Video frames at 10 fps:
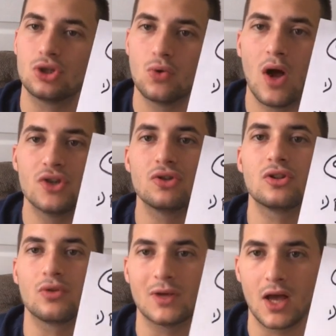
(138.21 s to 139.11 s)

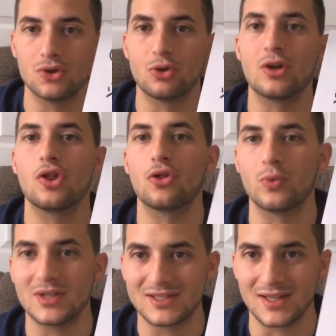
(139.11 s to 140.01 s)
200, 300,
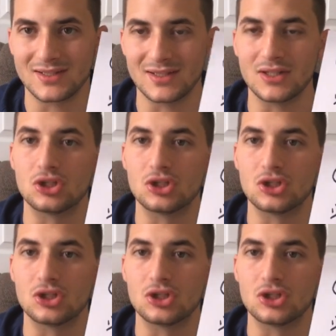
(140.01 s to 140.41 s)
360.